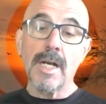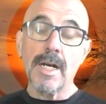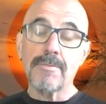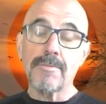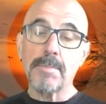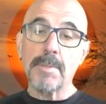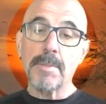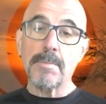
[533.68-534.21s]

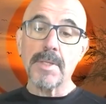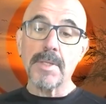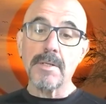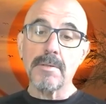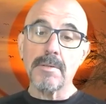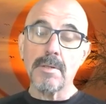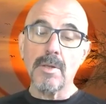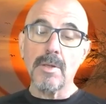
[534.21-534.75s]
for people that
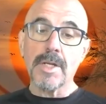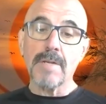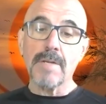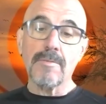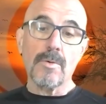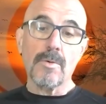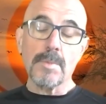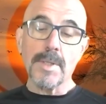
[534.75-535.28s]
are looking
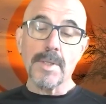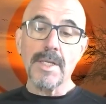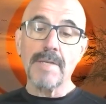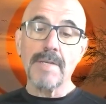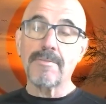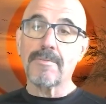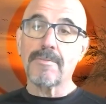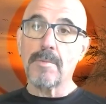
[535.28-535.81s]
for relief
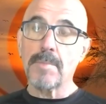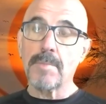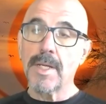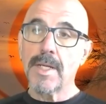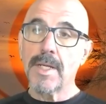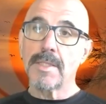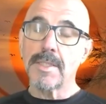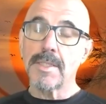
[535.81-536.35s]
from
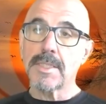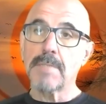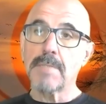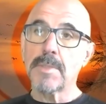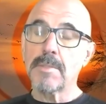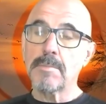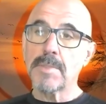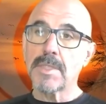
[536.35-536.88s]
the
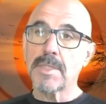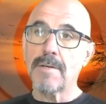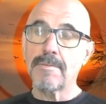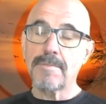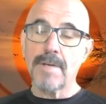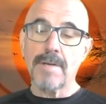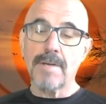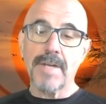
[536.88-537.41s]
symptoms of
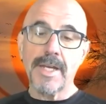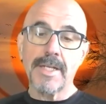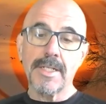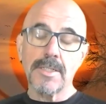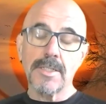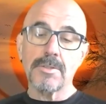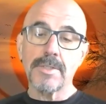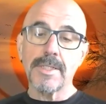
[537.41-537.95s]
a head
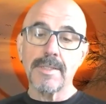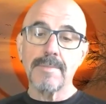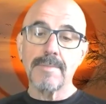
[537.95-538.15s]
injury.